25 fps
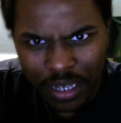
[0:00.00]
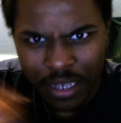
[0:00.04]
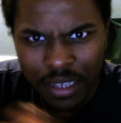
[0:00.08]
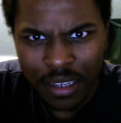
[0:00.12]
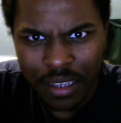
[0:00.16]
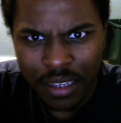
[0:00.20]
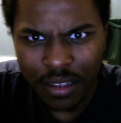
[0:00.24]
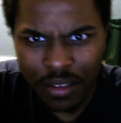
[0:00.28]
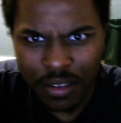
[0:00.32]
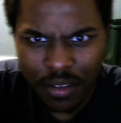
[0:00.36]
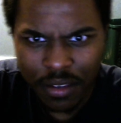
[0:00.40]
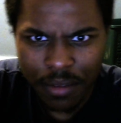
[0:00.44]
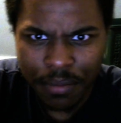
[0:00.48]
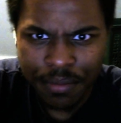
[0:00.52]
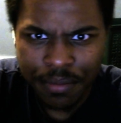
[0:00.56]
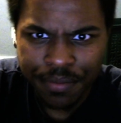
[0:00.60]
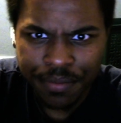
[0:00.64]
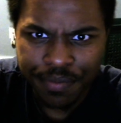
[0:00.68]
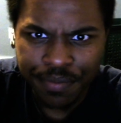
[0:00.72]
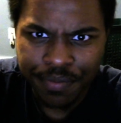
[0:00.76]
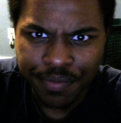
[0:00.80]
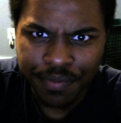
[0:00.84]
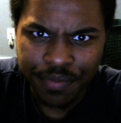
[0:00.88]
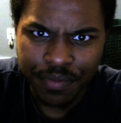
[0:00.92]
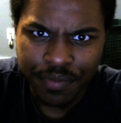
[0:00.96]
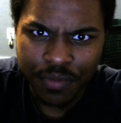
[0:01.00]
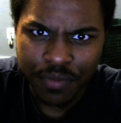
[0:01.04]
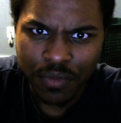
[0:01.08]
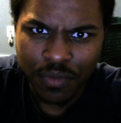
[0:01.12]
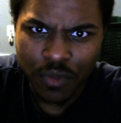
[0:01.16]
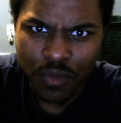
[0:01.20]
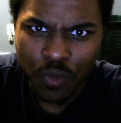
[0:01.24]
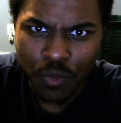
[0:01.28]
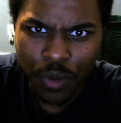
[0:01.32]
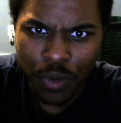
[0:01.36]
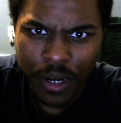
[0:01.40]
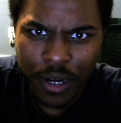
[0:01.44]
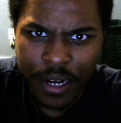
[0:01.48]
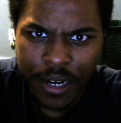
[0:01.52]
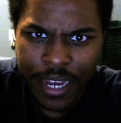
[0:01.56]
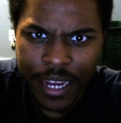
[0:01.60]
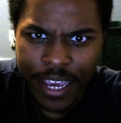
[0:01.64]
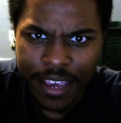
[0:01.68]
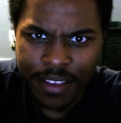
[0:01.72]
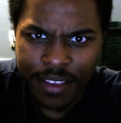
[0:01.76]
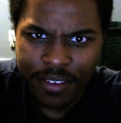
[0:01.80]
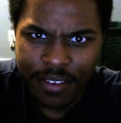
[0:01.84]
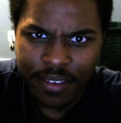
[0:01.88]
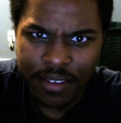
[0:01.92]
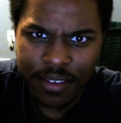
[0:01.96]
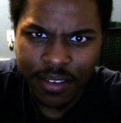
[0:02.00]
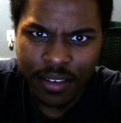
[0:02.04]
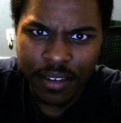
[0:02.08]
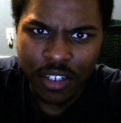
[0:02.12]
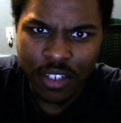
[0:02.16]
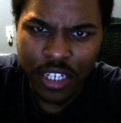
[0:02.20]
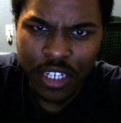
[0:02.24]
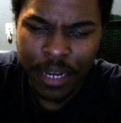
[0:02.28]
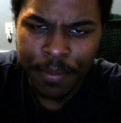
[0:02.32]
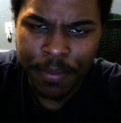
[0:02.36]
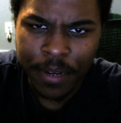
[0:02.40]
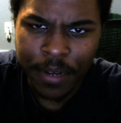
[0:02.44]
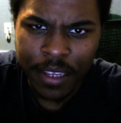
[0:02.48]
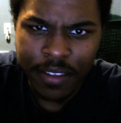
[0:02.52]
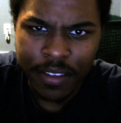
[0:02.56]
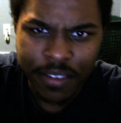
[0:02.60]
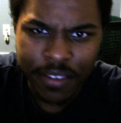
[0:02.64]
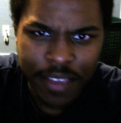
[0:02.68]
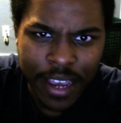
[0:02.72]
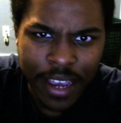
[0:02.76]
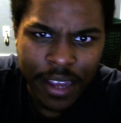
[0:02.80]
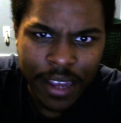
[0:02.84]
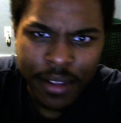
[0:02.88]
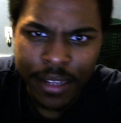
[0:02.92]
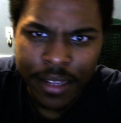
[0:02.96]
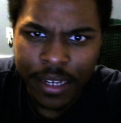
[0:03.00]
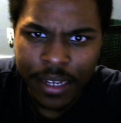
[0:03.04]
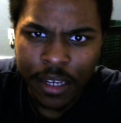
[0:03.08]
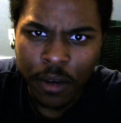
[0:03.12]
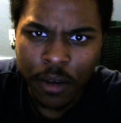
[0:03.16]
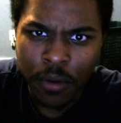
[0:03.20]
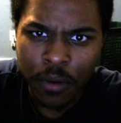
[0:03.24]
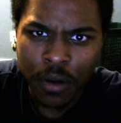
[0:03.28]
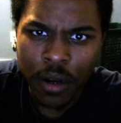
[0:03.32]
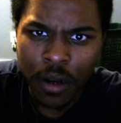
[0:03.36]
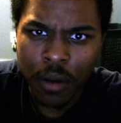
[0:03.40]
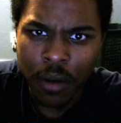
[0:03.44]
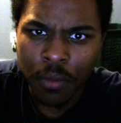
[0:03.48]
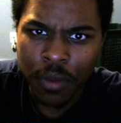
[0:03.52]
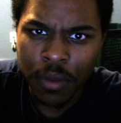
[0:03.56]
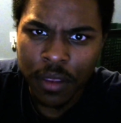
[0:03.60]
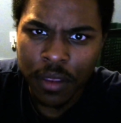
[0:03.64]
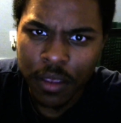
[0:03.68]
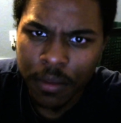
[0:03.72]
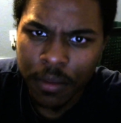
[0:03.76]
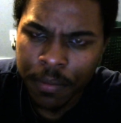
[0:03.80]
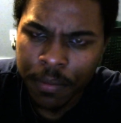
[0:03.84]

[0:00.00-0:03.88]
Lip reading: Some weird ass Japanese dialect going on with him.